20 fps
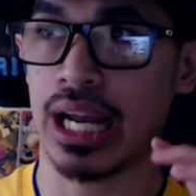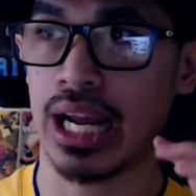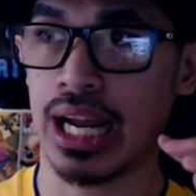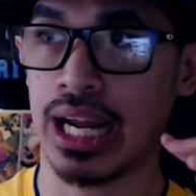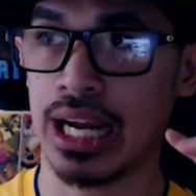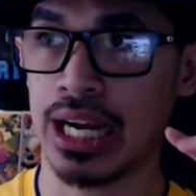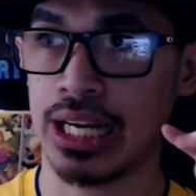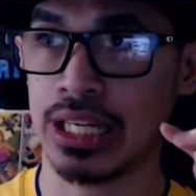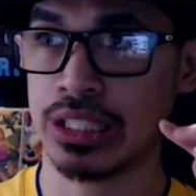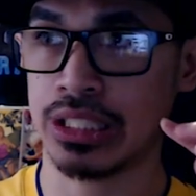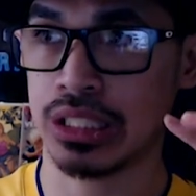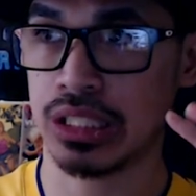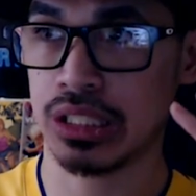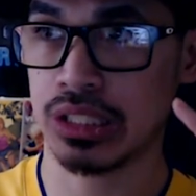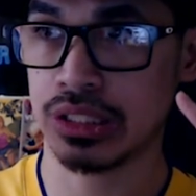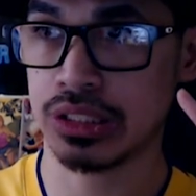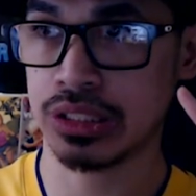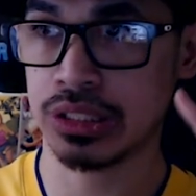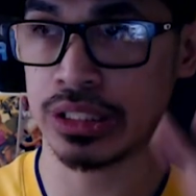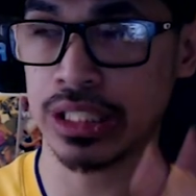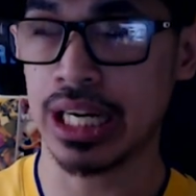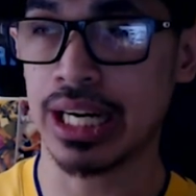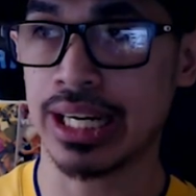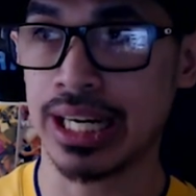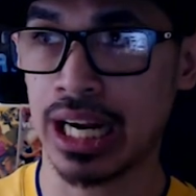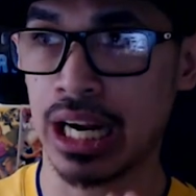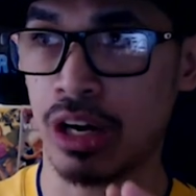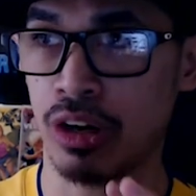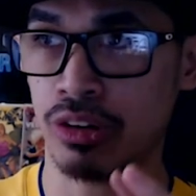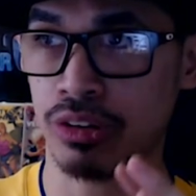and check
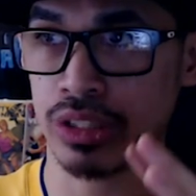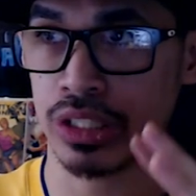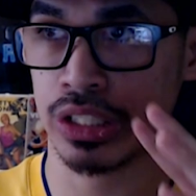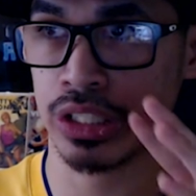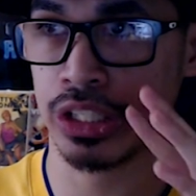out